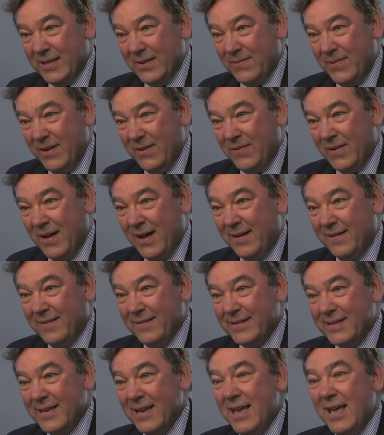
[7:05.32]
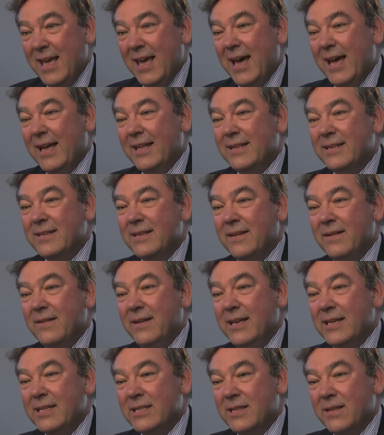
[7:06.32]
that we found, and
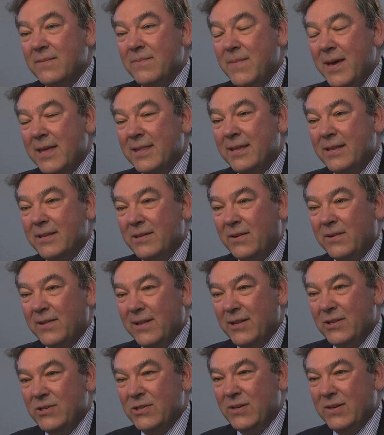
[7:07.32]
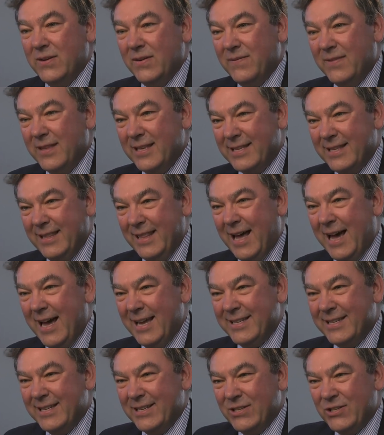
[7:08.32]
is the methodology of this
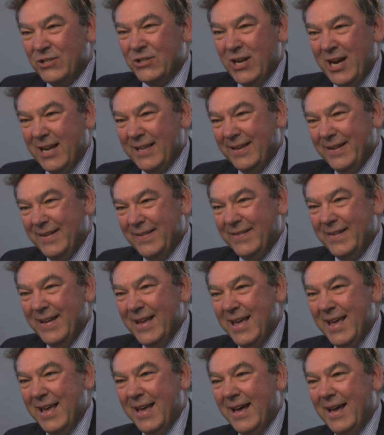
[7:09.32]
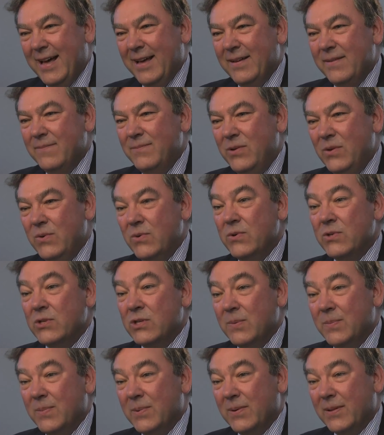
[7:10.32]
light and shadow
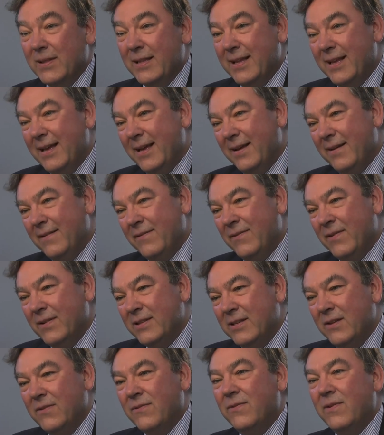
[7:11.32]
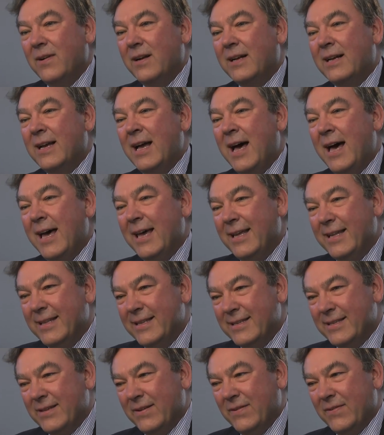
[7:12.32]
usable for different
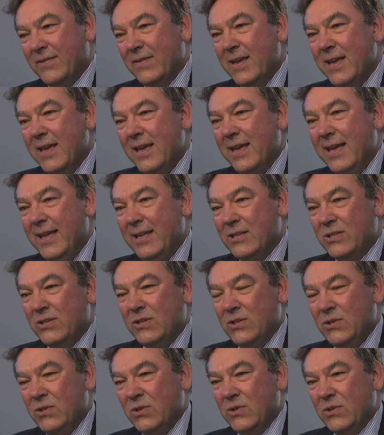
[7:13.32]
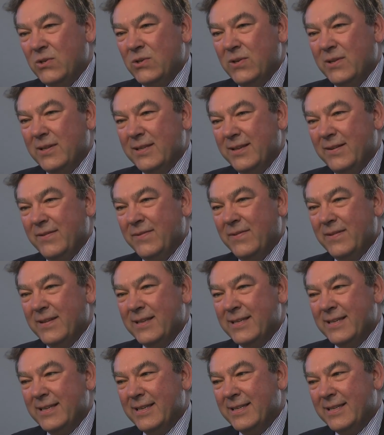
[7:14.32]
kinds of institutional
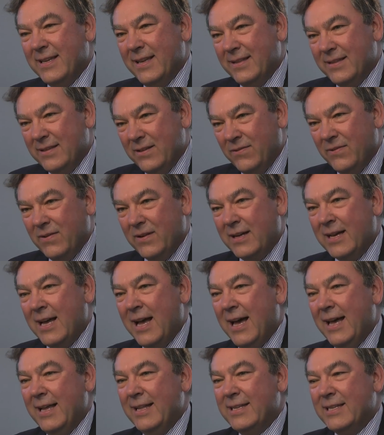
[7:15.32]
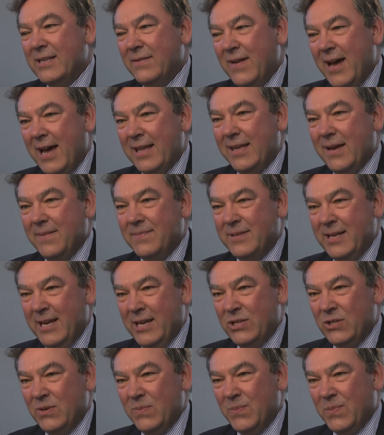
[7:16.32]
differences and different kinds of
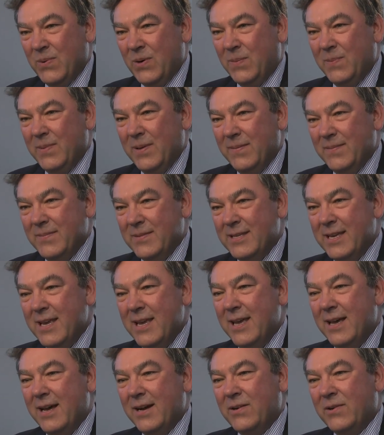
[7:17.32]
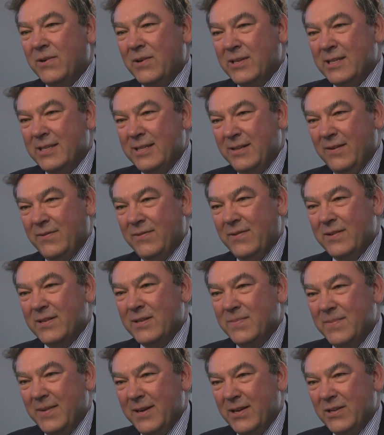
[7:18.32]
adaptation problems across different
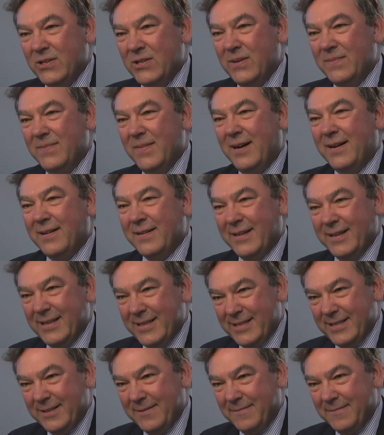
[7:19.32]
emerging markets.